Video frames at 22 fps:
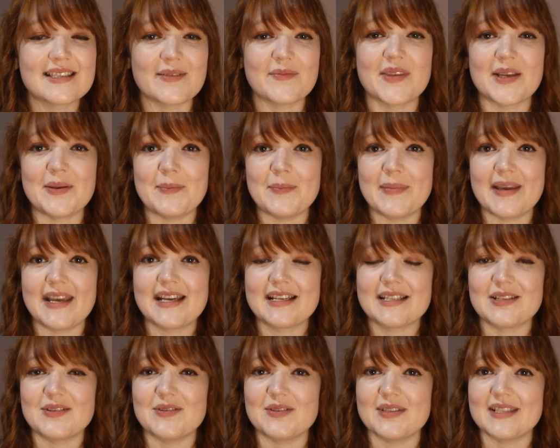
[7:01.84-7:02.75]
something
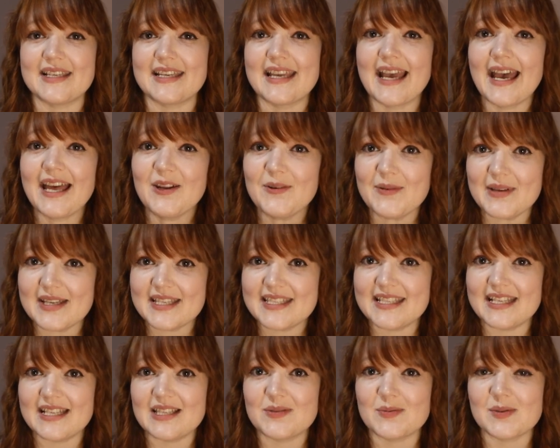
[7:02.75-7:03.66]
baked using caraway
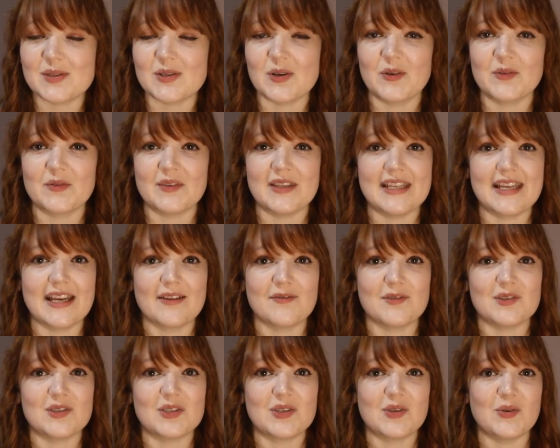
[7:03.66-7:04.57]
seeds was often
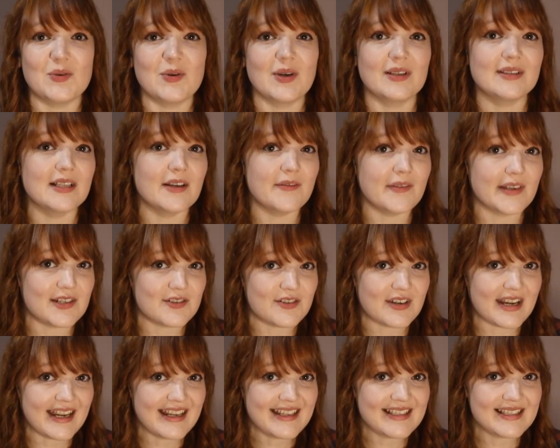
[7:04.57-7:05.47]
given to a love
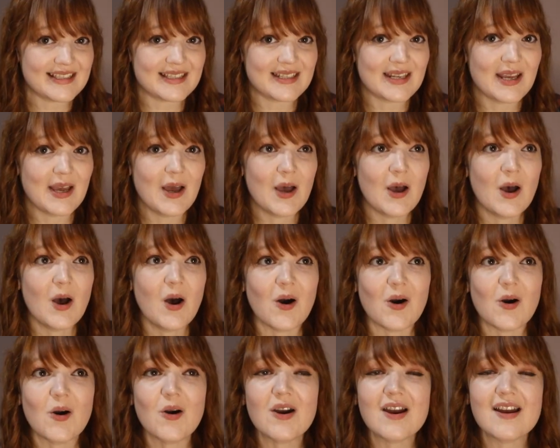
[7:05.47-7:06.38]
interest
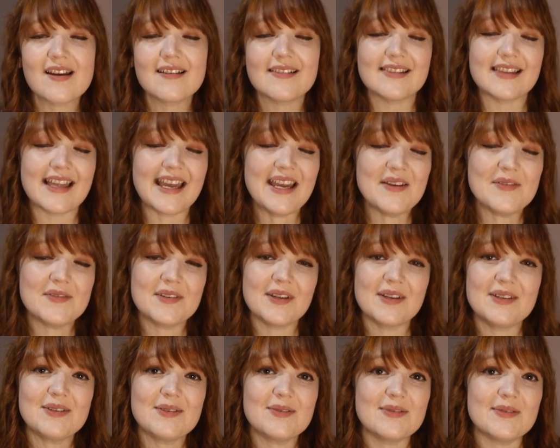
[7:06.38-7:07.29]
or left
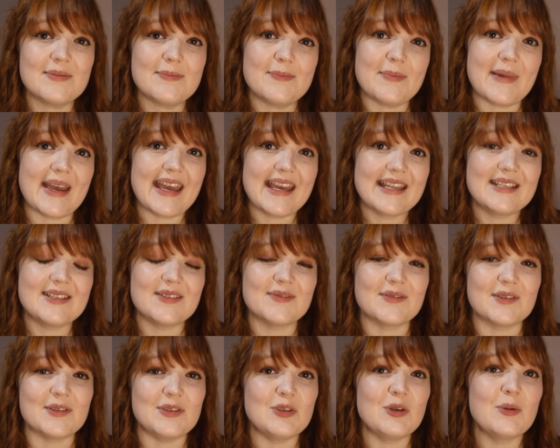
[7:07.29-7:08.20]
under the bed of
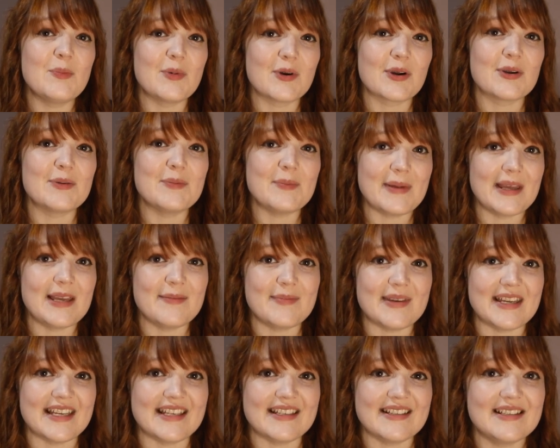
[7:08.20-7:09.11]
a newborn
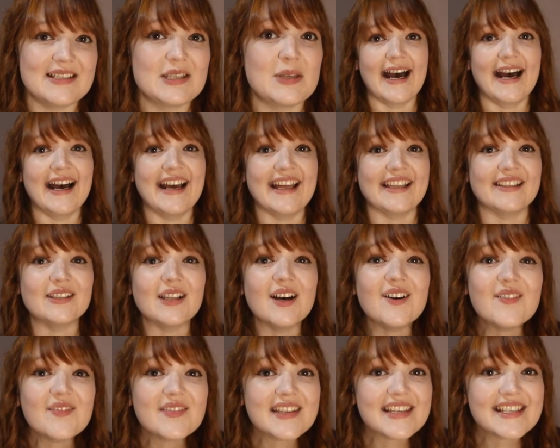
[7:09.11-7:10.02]
baby. I
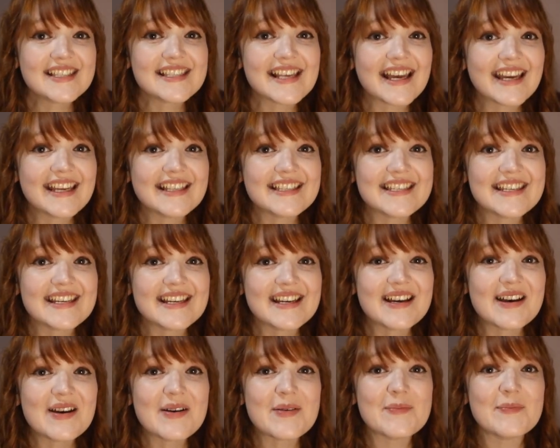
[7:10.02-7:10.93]
love this
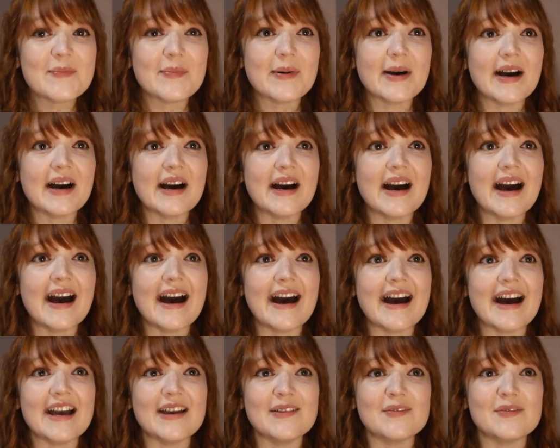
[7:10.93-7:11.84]
idea, but
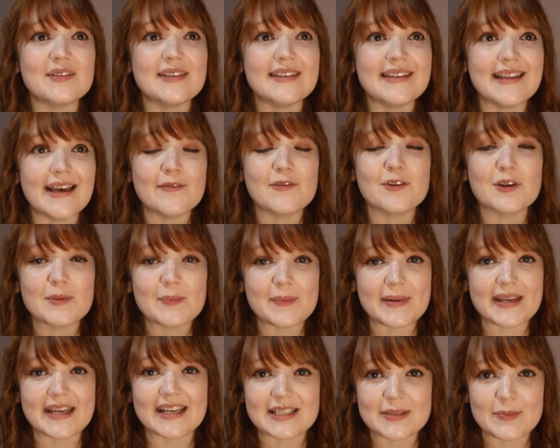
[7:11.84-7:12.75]
I've never
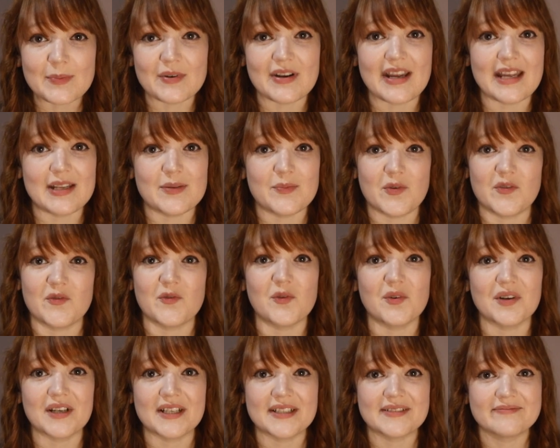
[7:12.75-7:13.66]
baked bread
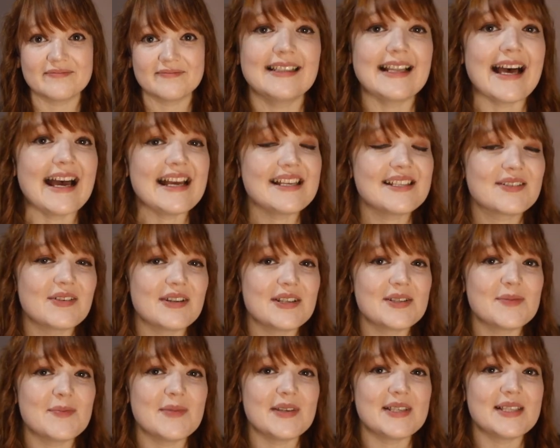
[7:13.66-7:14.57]
before. Last
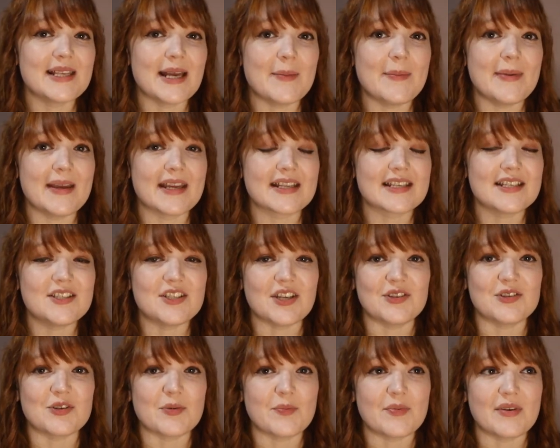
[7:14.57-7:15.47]
Christmas, I baked
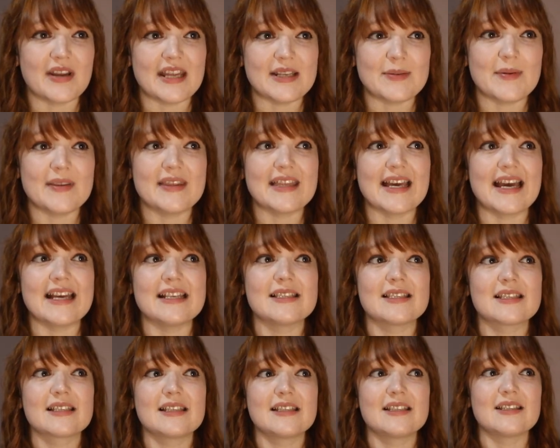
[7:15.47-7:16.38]
gingerbread, but
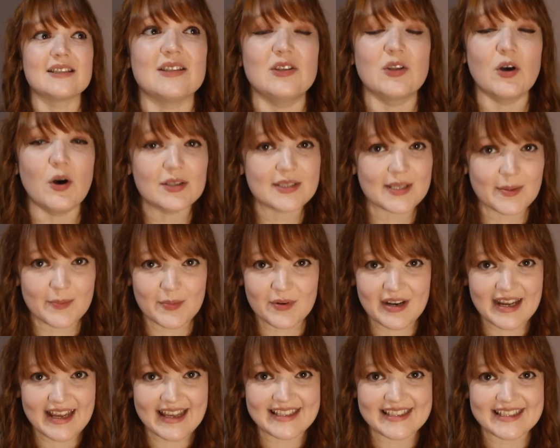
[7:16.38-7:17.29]
that's not a
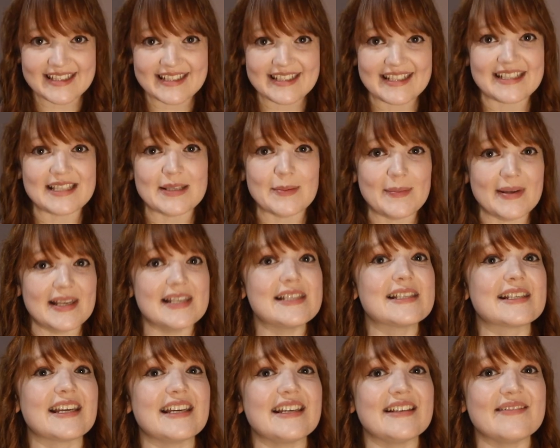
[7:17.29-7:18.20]
bread, it's a
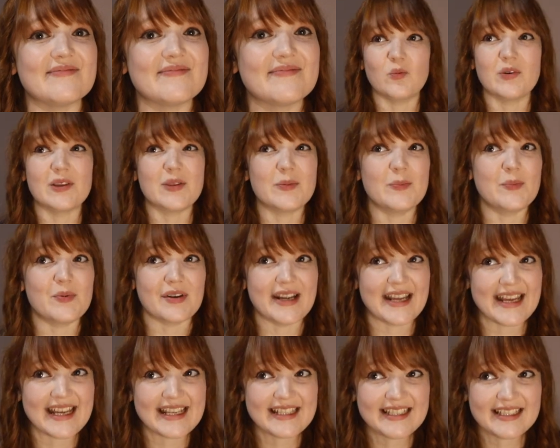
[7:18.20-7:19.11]
biscuit. With
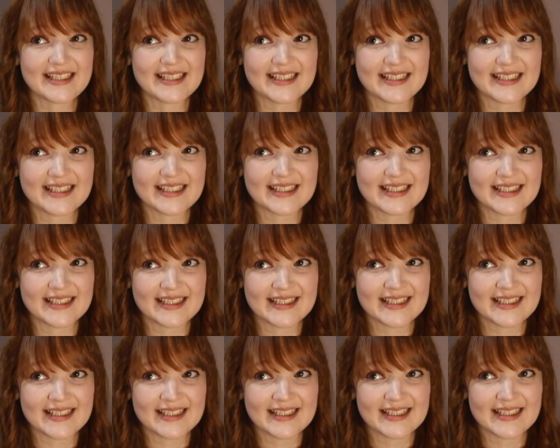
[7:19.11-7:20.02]
bread,
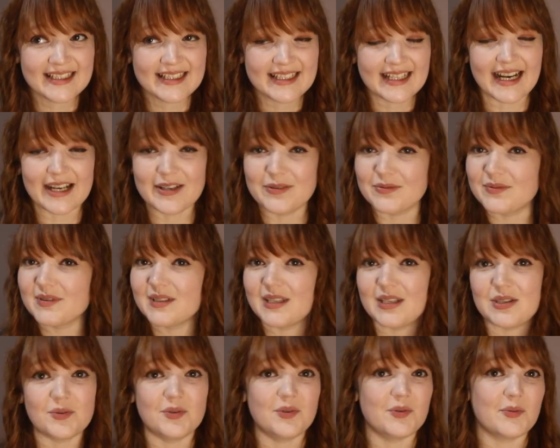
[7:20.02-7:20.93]
I really
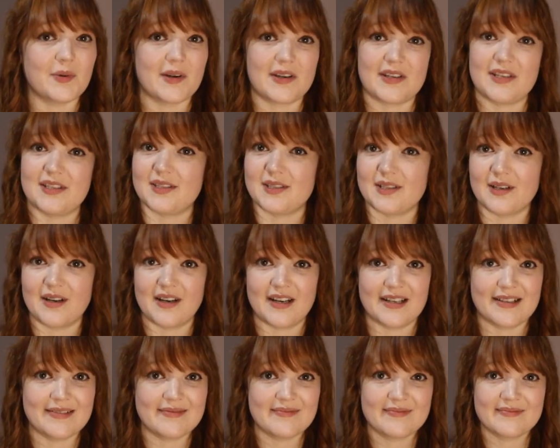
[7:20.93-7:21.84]
don't know where to
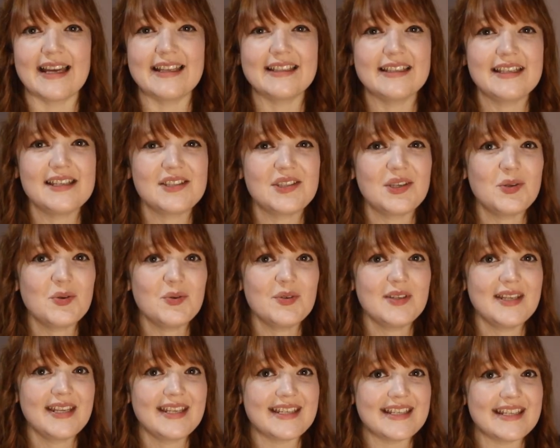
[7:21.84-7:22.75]
start. At least you don't
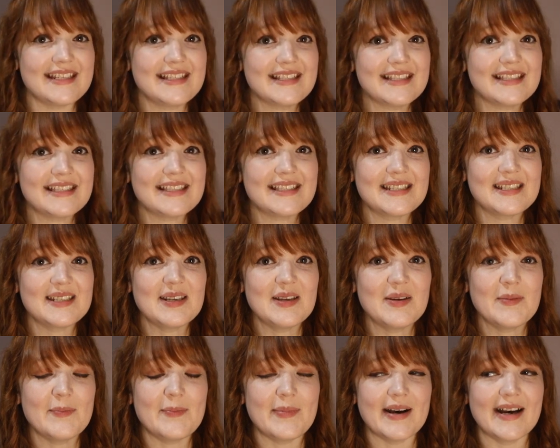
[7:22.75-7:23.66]
need yeast,
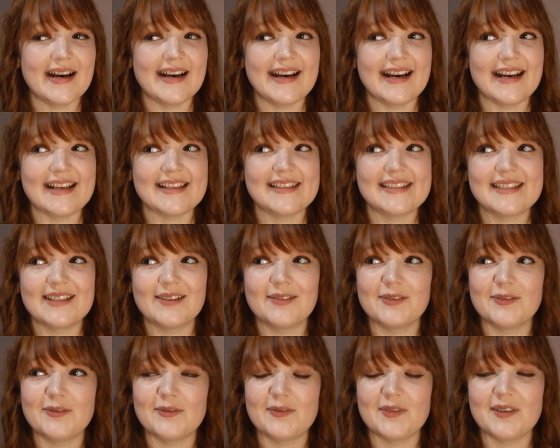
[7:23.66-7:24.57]
but I still
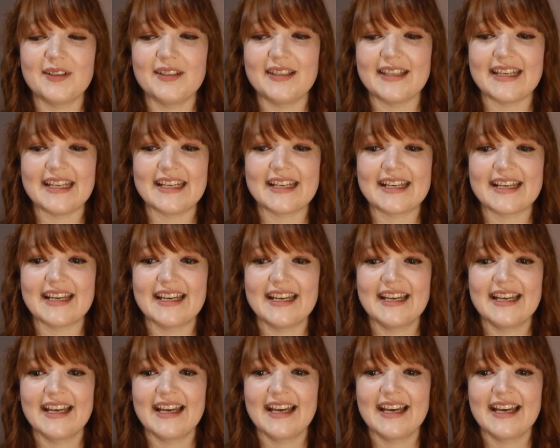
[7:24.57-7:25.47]
don't feel like